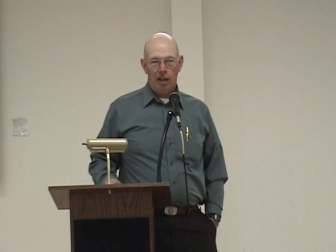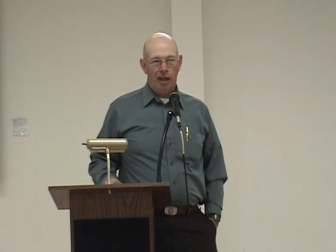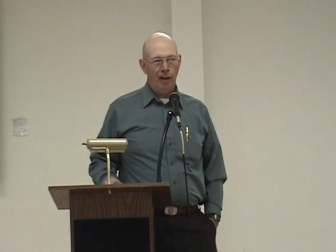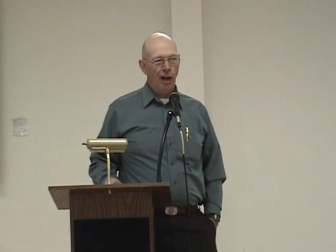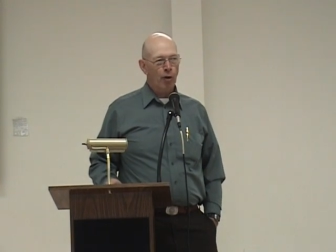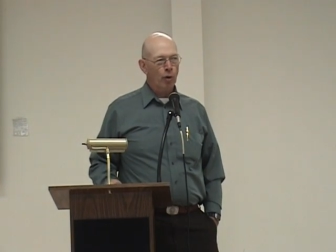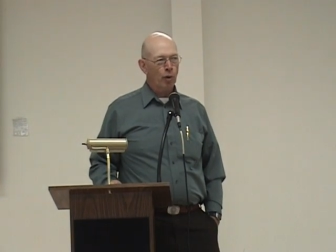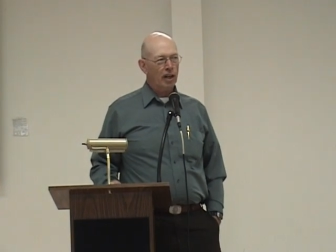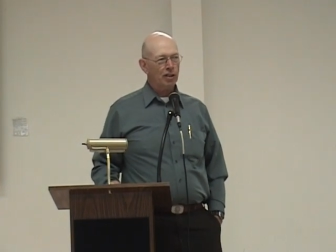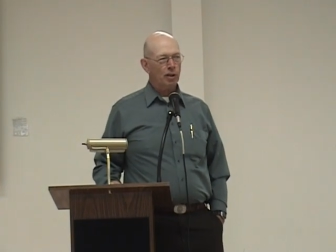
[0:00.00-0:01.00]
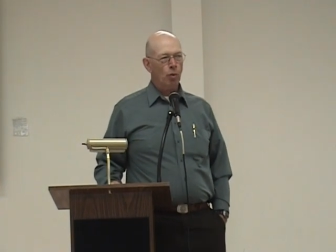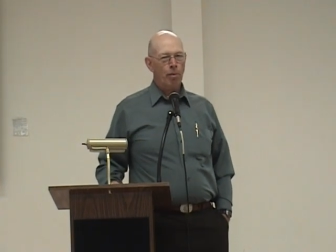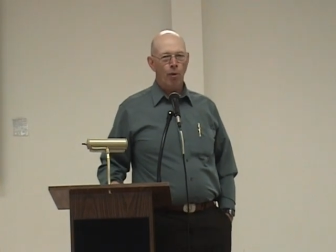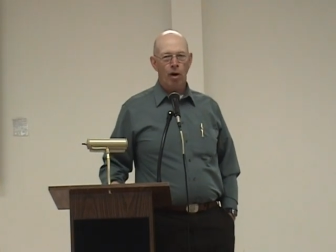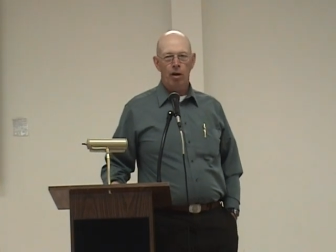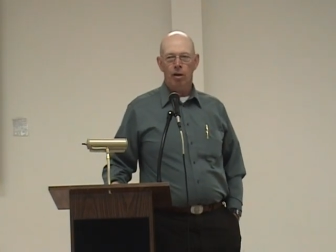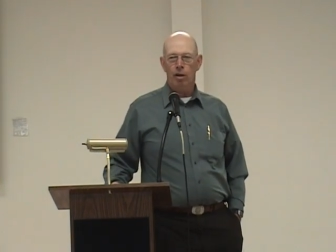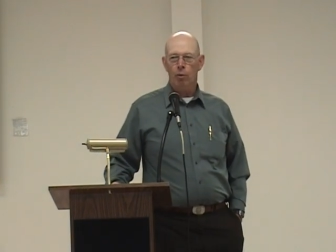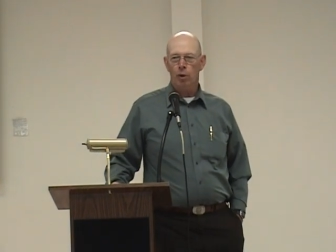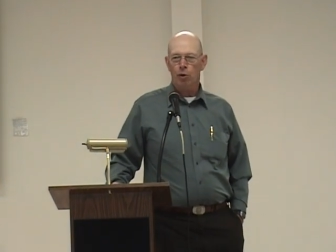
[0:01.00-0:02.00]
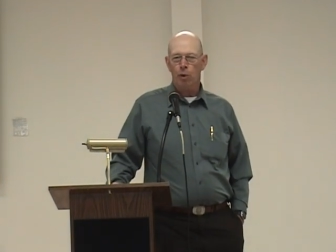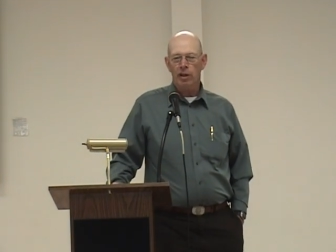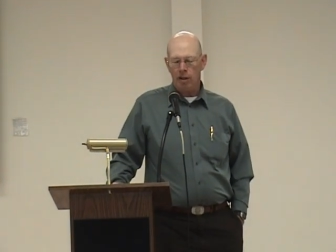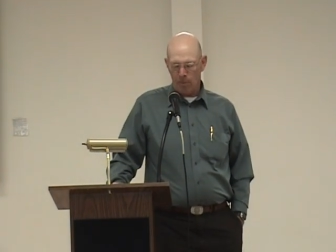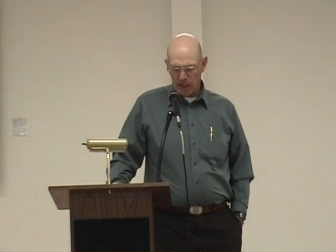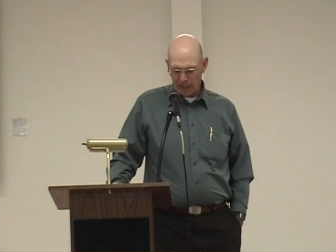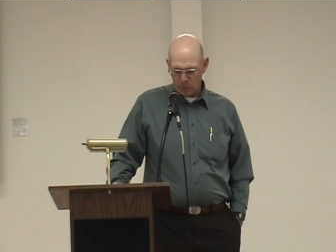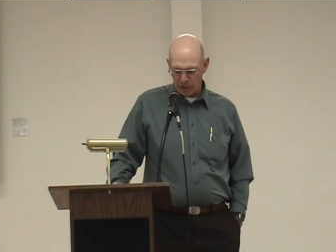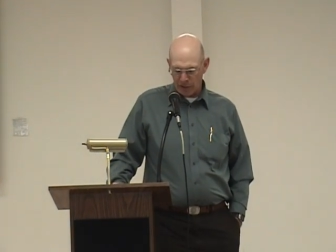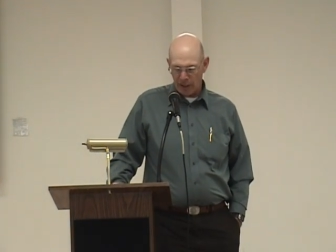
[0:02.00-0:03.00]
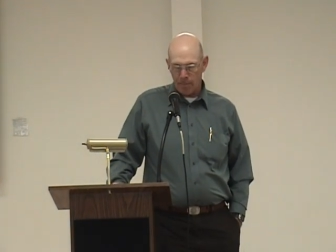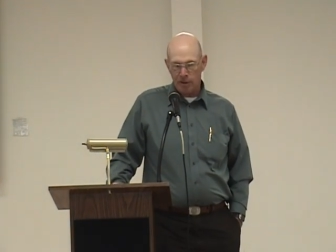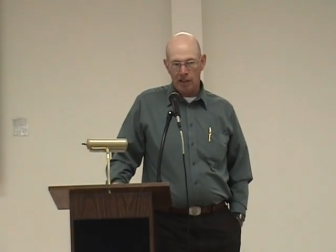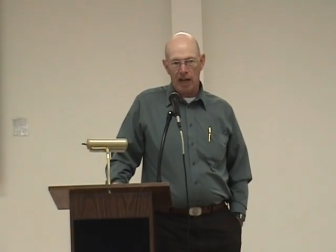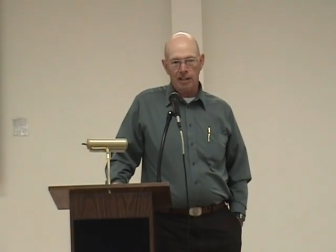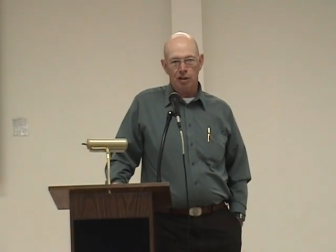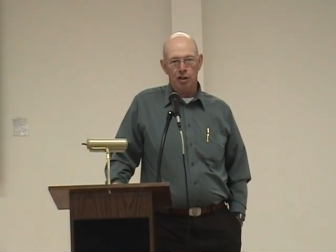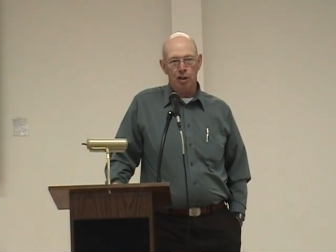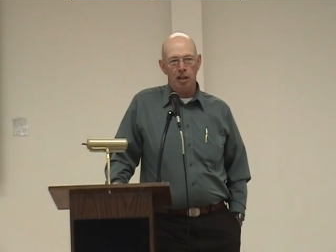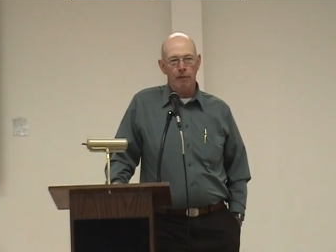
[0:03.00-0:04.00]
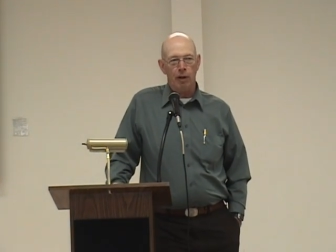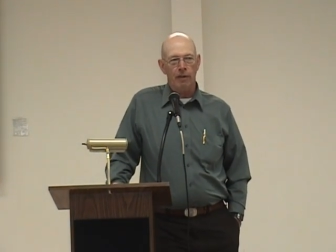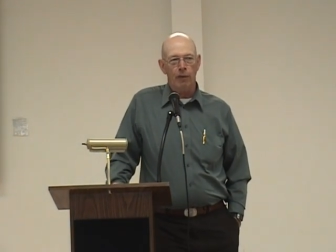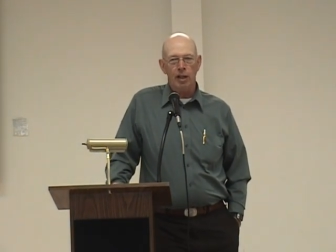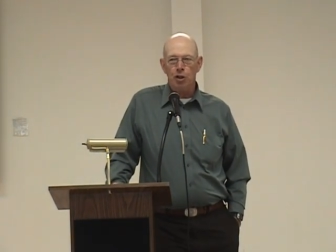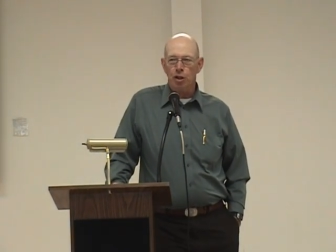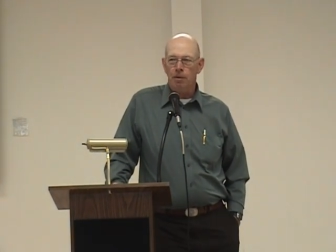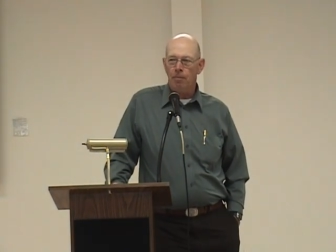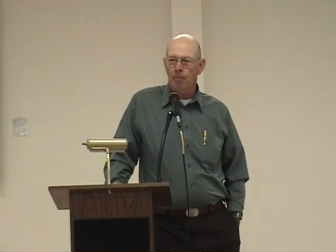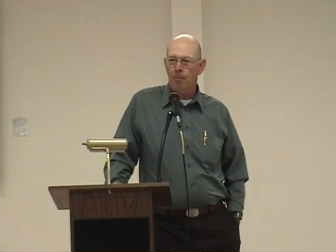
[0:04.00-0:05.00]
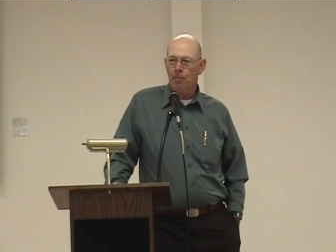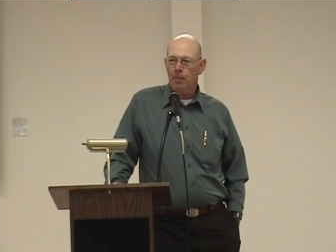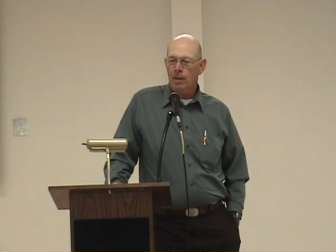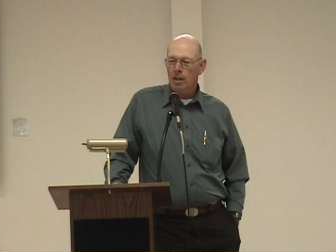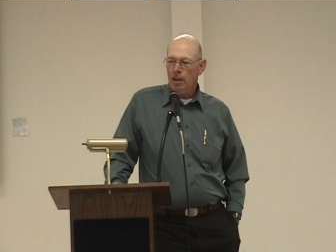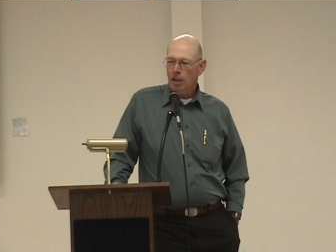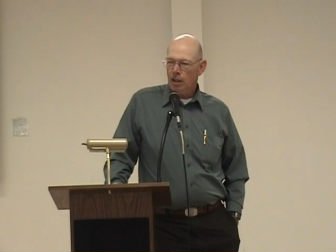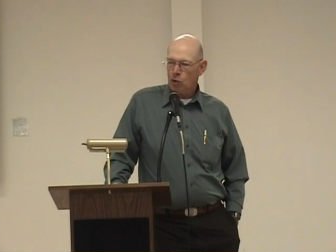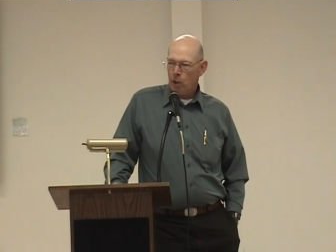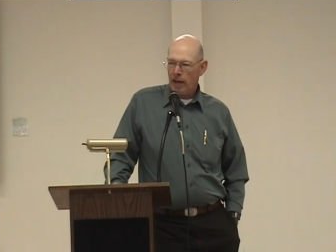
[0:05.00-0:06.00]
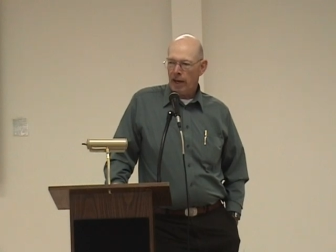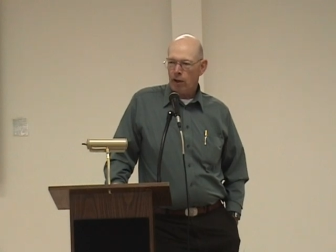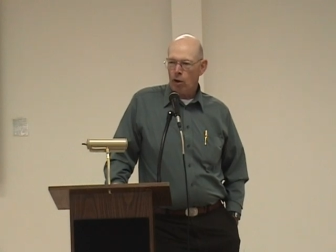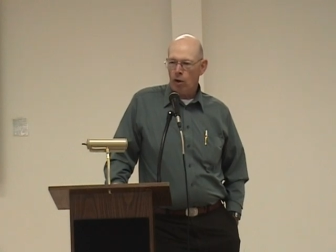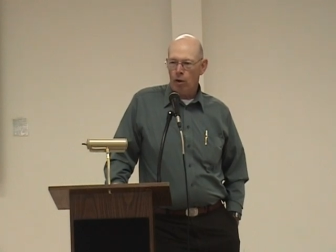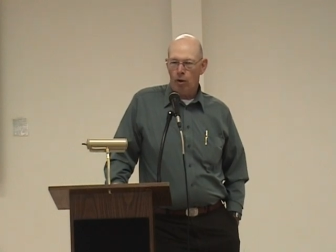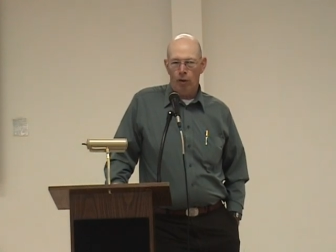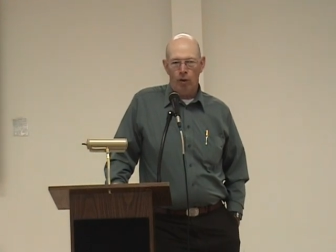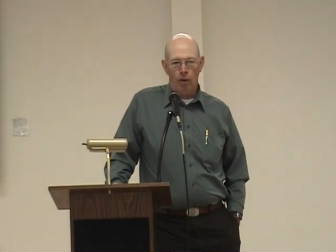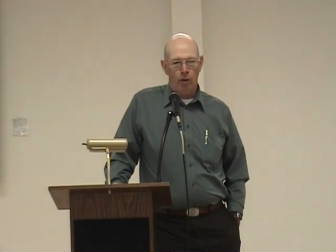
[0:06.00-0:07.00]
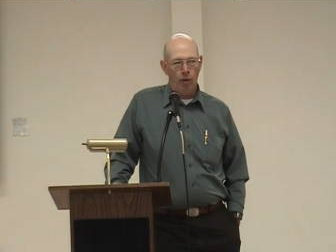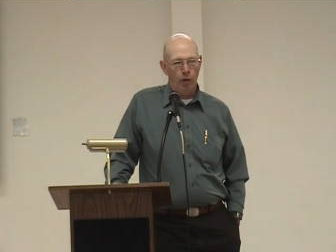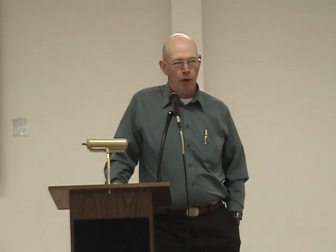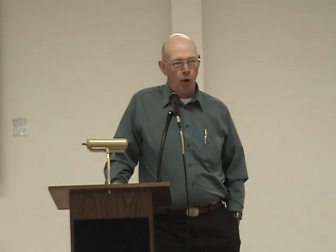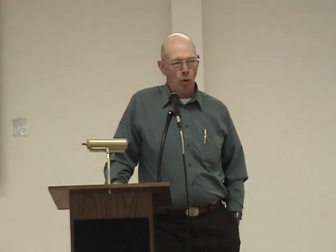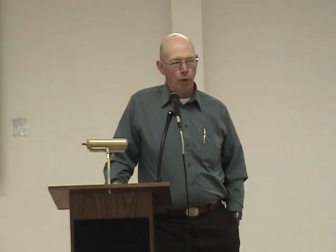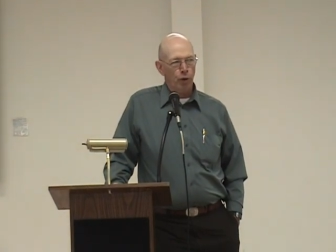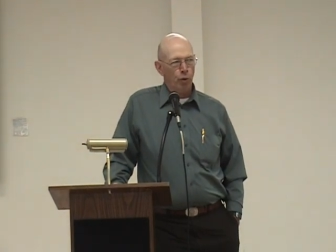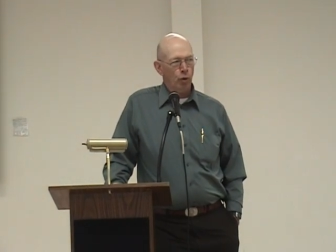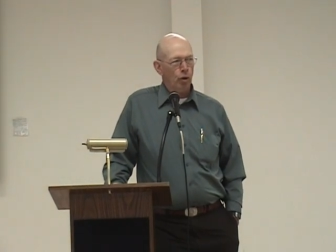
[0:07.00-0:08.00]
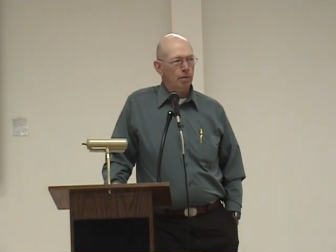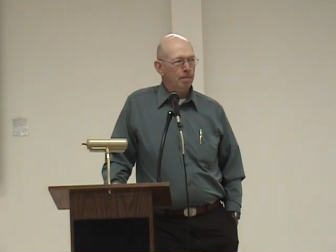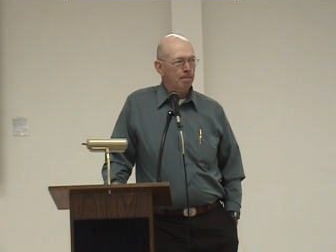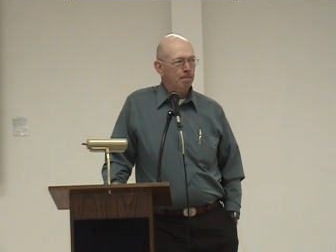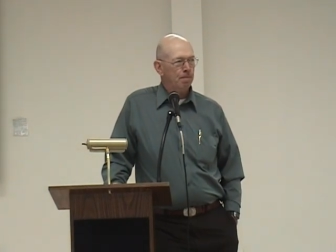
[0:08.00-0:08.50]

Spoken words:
Another reason we treated them like we did, besides the Geneva Convention, is what I call the golden rule.